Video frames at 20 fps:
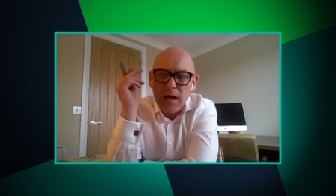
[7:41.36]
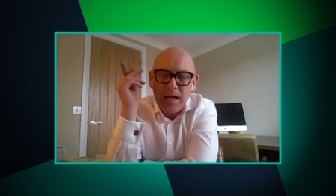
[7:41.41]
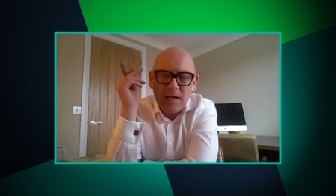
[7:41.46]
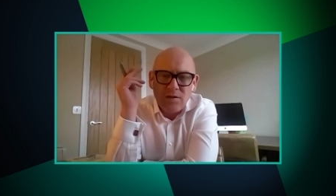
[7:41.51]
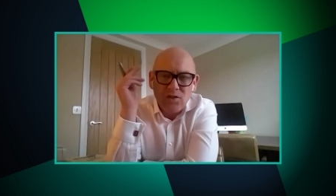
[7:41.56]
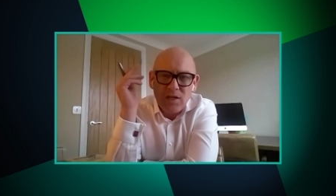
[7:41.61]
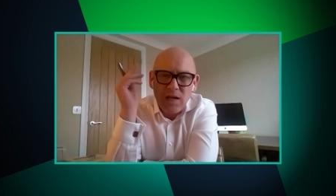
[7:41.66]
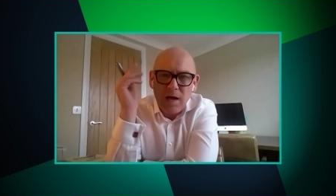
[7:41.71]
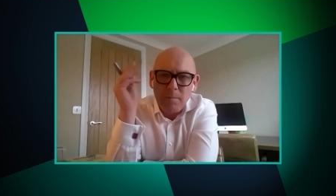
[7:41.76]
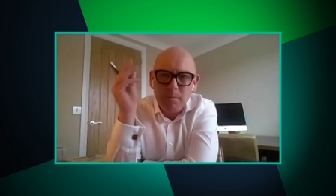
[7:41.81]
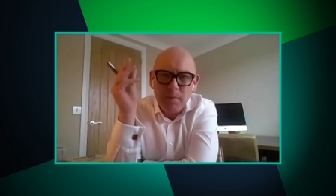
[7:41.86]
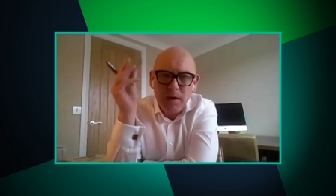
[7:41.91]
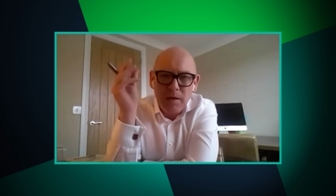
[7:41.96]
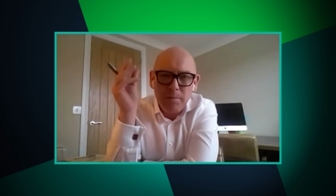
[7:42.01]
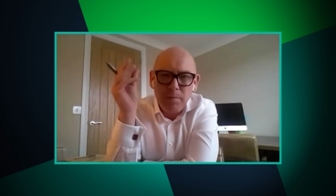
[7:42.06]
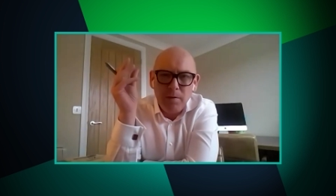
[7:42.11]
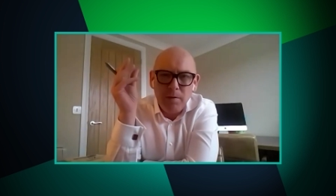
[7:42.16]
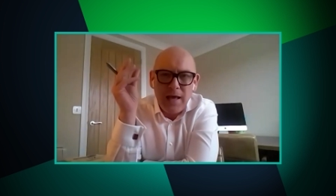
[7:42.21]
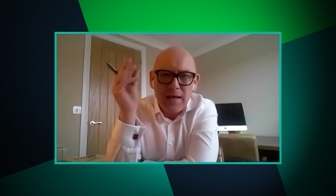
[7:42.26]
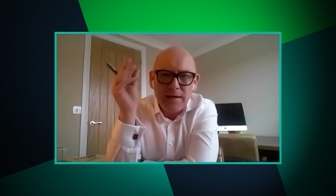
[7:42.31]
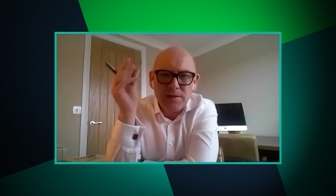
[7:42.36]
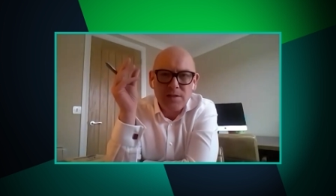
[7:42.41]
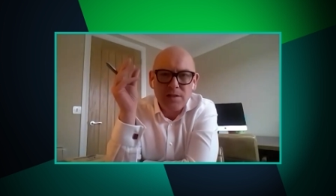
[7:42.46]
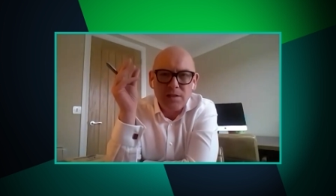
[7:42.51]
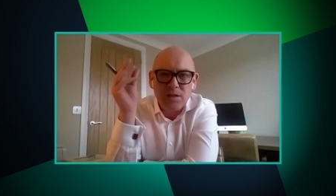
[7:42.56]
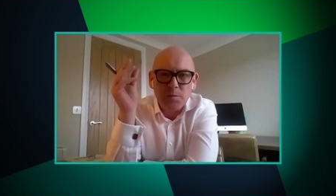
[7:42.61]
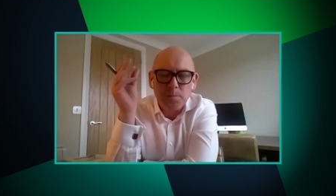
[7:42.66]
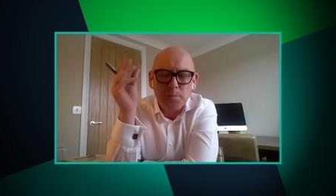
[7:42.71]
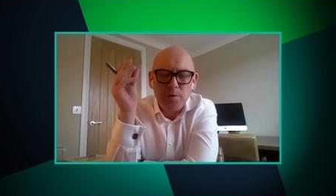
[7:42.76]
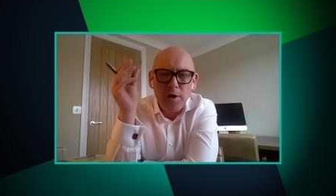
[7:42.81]
and actually our people
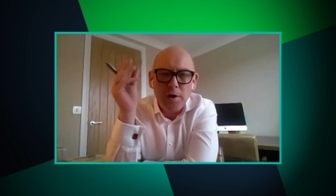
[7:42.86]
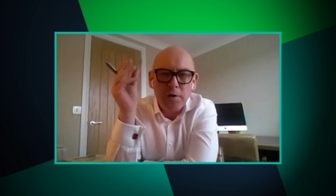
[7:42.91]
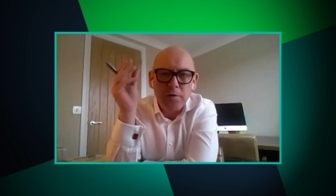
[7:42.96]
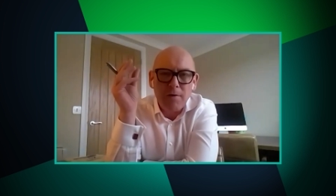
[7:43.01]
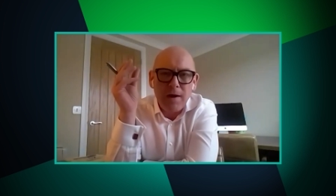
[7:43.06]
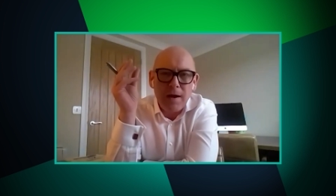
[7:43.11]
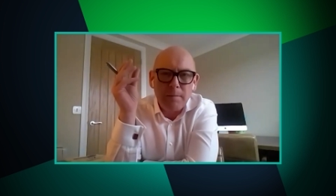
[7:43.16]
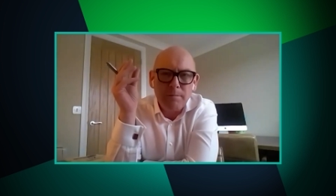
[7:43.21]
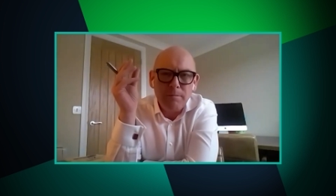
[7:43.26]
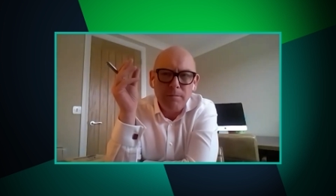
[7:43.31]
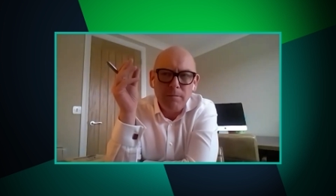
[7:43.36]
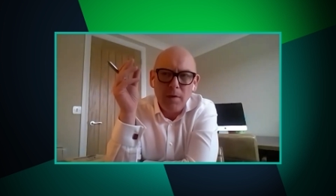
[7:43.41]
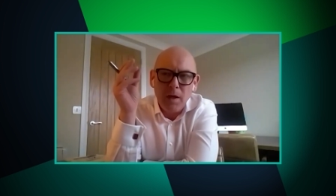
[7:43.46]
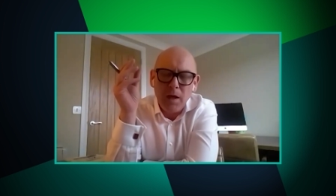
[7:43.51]
excellence program.